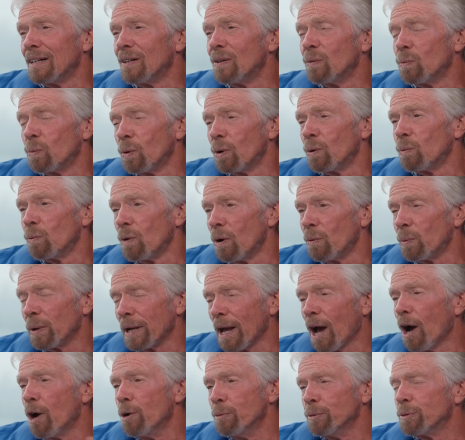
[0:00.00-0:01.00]
what, what we
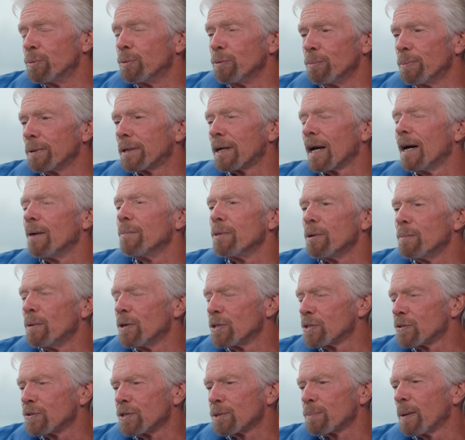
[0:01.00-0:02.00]
hoped would become the
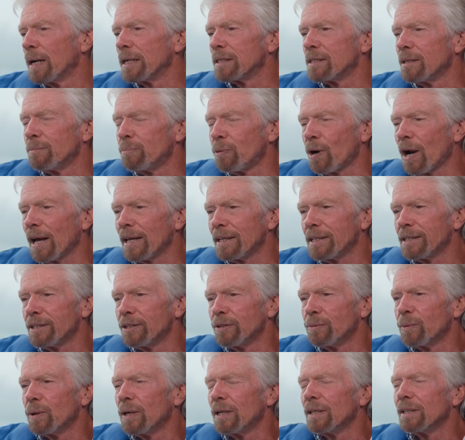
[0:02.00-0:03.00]
most respected brand in
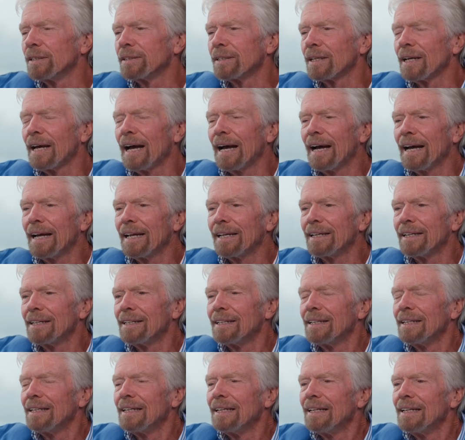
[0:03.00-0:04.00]
the world, and
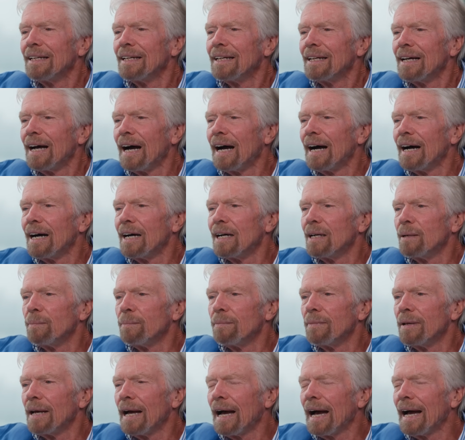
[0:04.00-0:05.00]

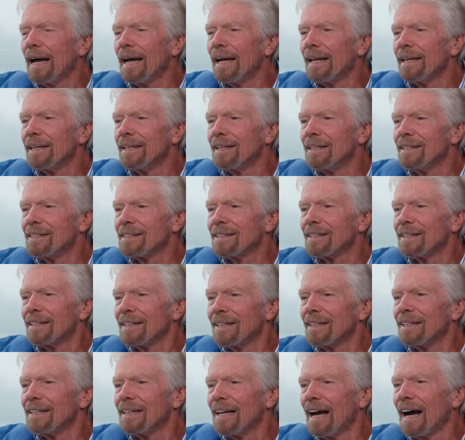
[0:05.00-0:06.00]
um, and
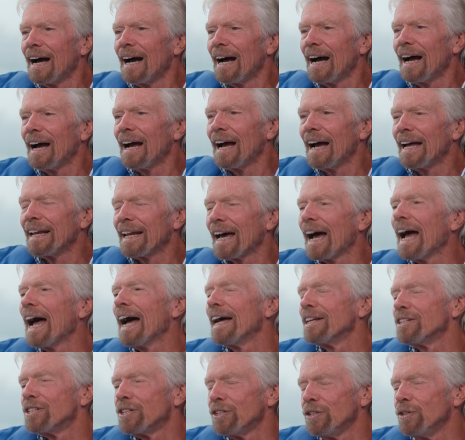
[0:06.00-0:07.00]
uh, and I
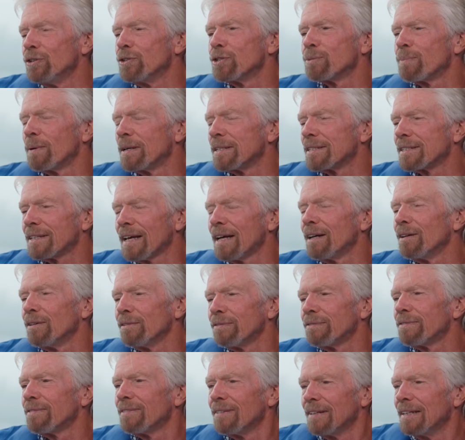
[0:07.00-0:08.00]
had to use
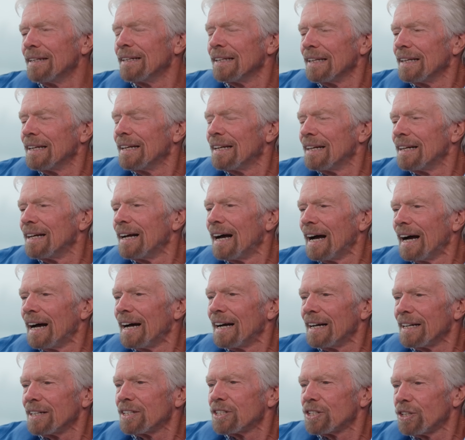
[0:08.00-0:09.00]
myself
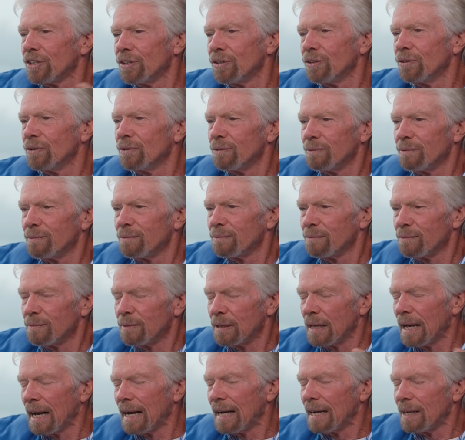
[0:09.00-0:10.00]
uh, to
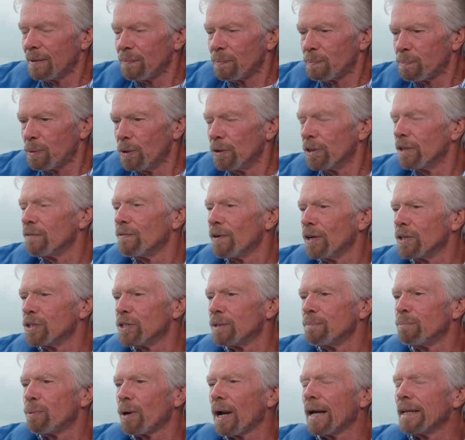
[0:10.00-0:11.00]
uh, put the
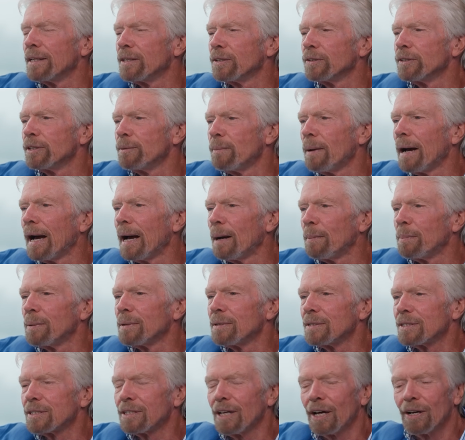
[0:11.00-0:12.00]
Virgin brand on the map.
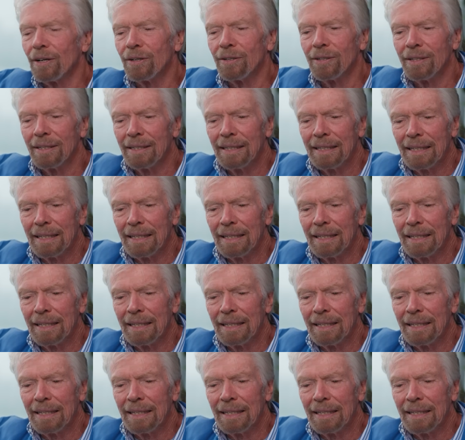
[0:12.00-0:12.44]
So